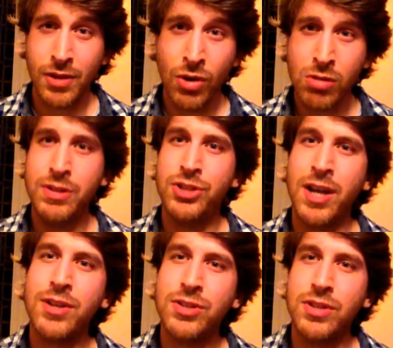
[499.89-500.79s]
not a
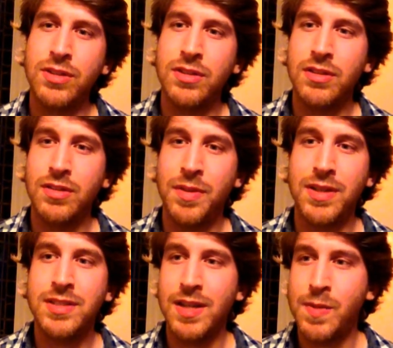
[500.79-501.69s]
rejection,
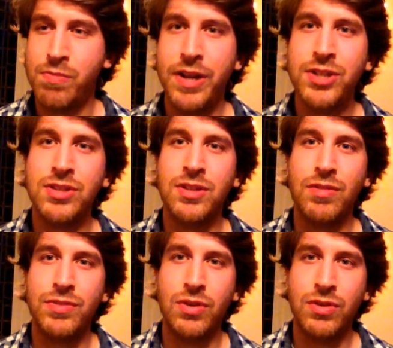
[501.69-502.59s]
but a celebration
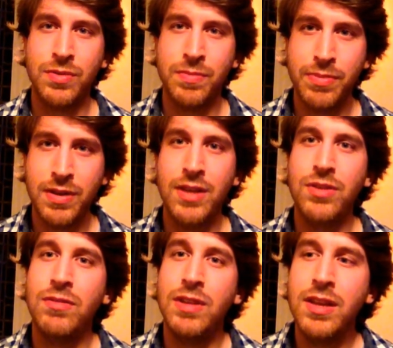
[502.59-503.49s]
of your complete
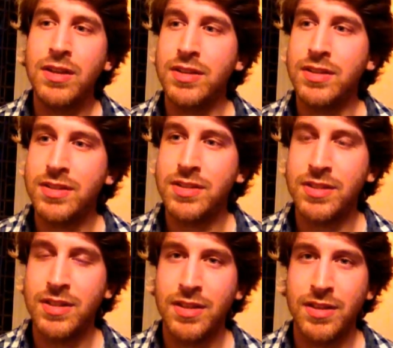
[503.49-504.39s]
uniqueness